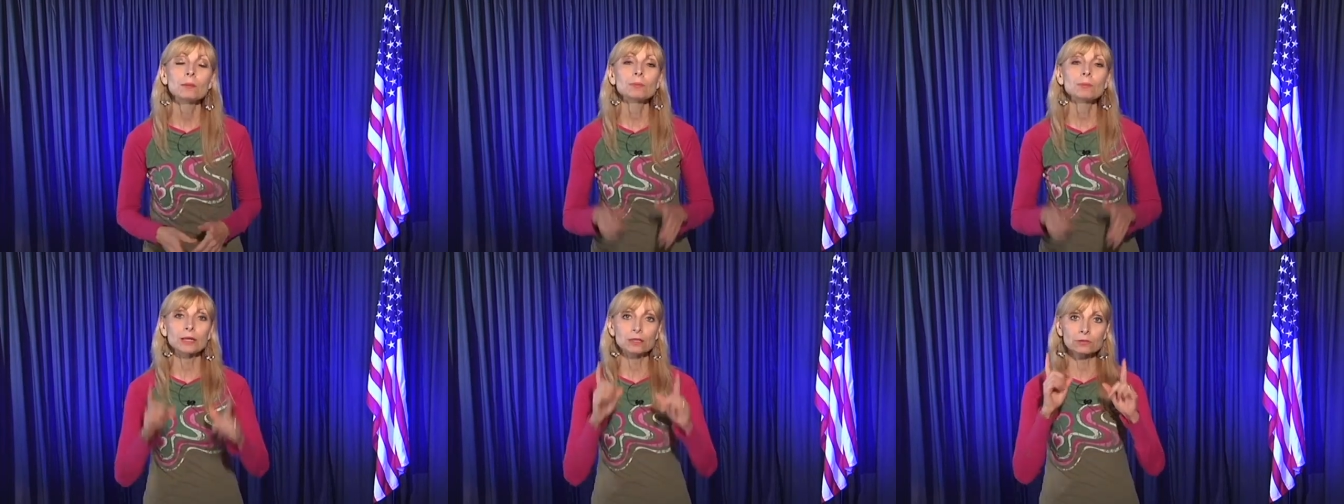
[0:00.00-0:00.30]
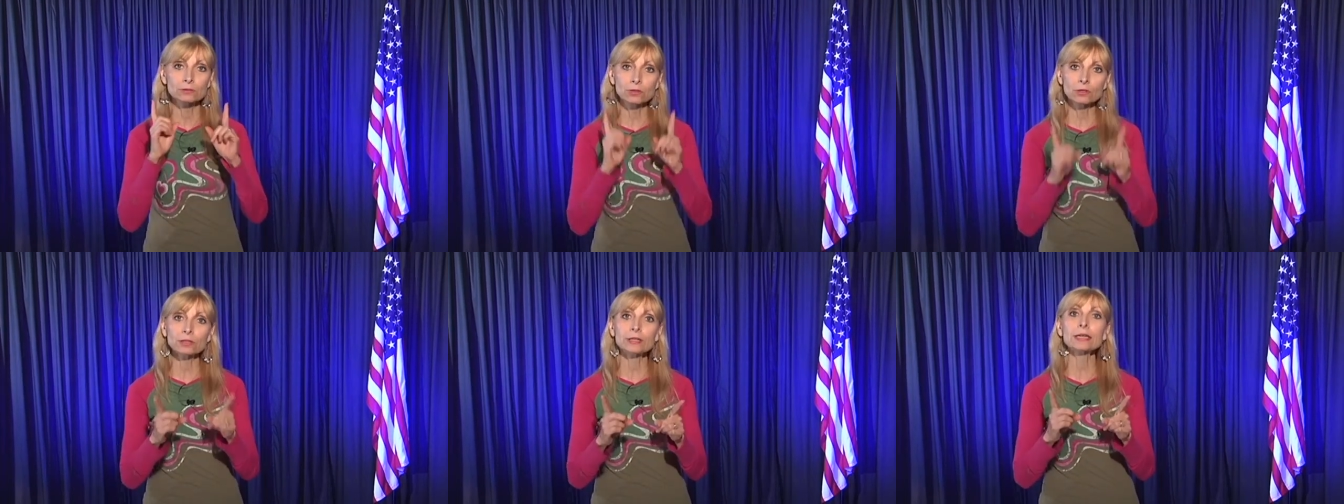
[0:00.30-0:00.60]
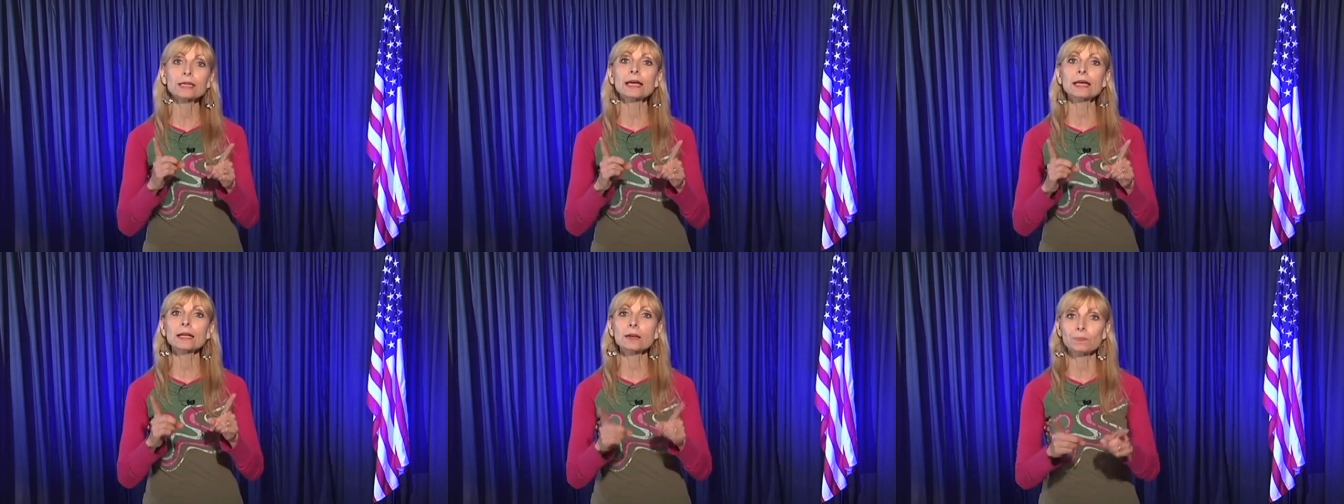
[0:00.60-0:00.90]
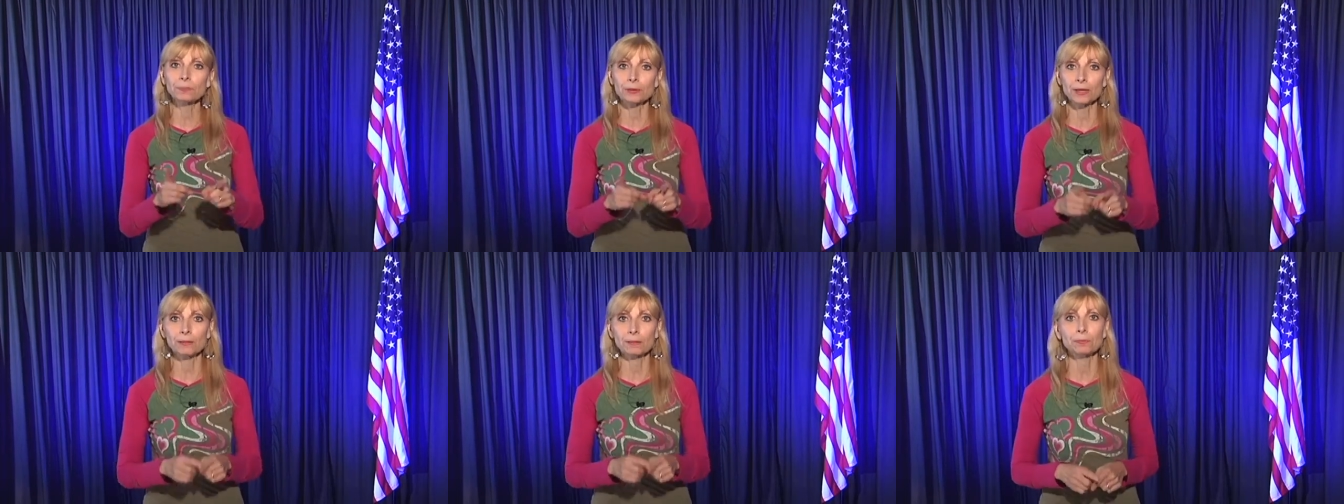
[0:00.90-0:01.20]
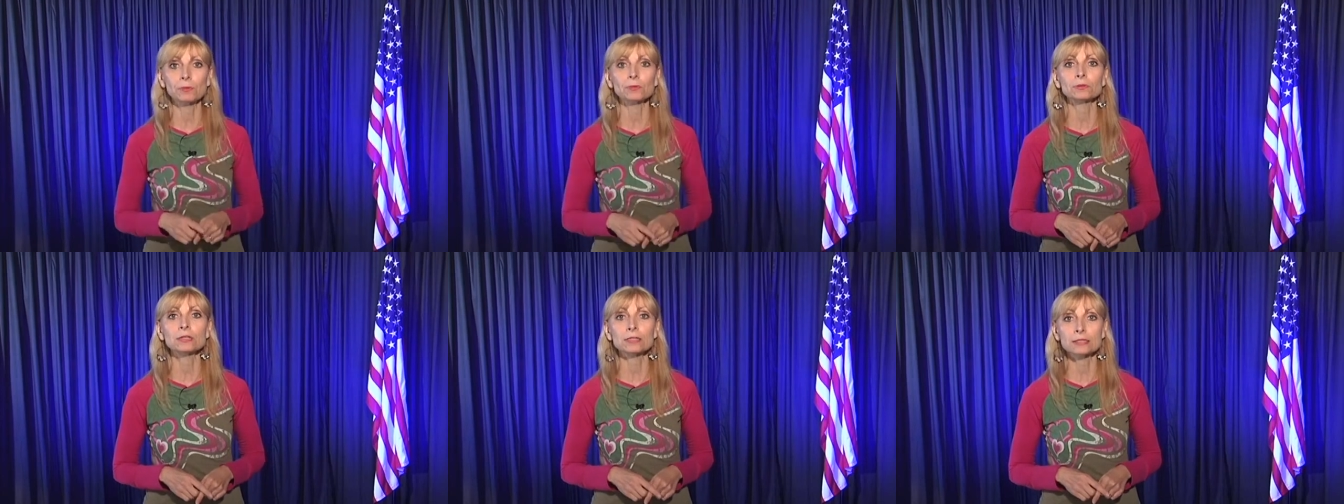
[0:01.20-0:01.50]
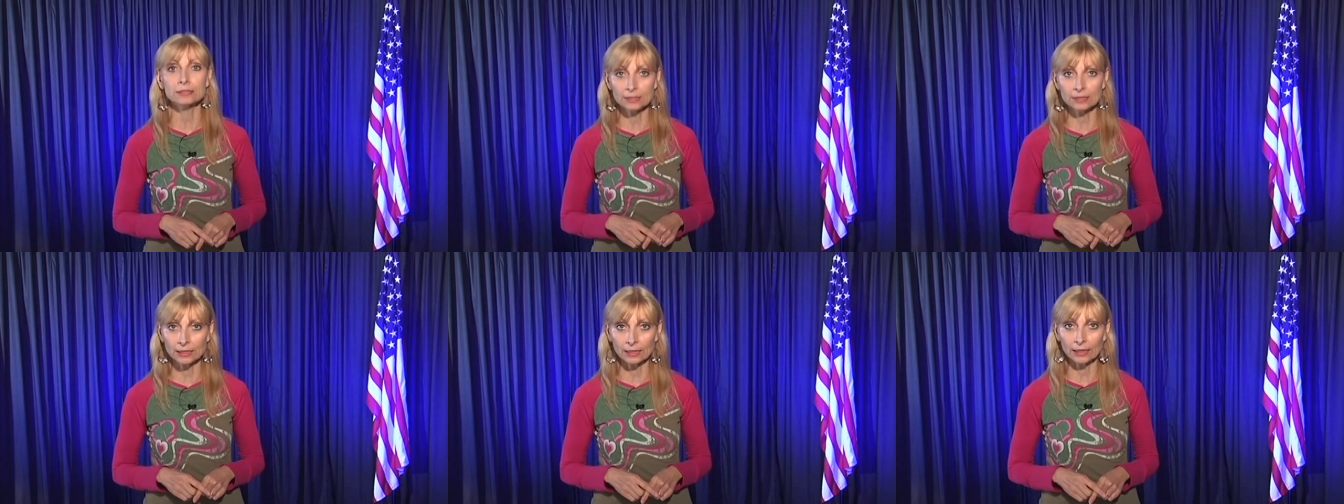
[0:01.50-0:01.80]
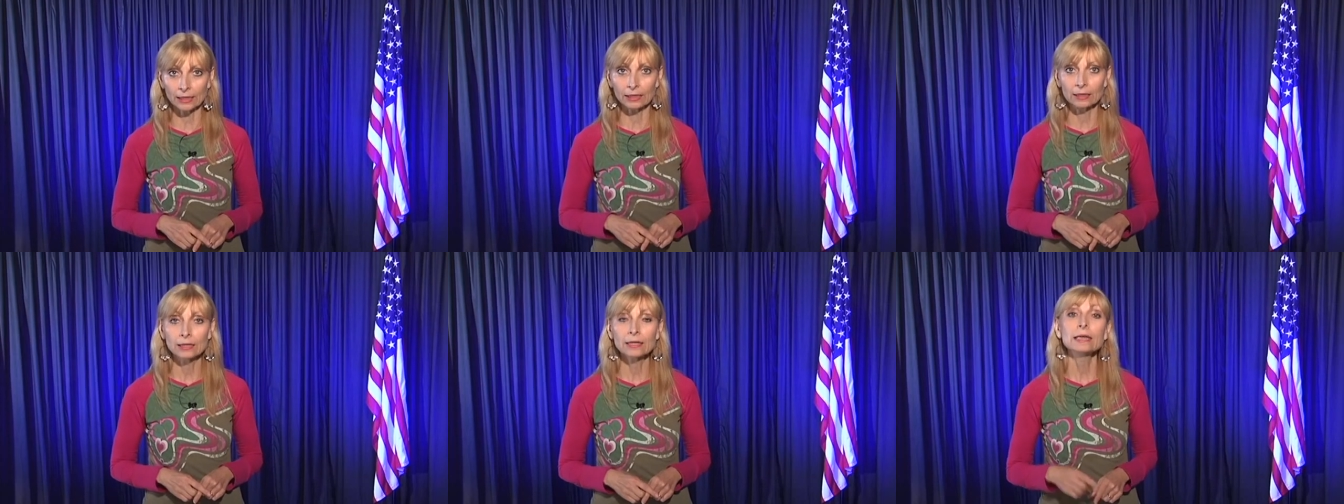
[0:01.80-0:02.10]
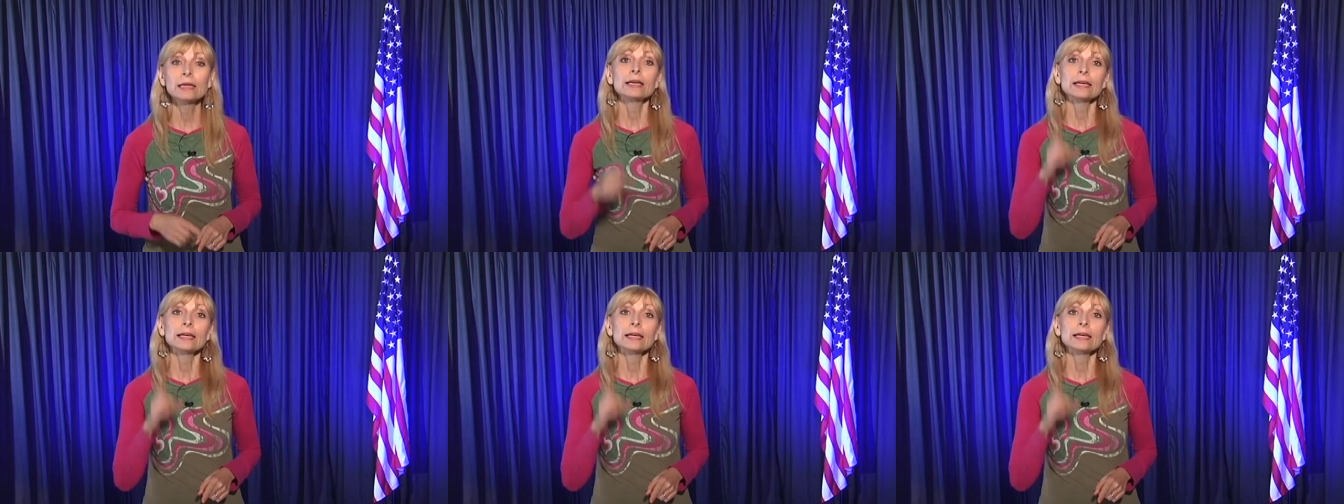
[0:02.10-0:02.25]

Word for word: but He's looking at a people to see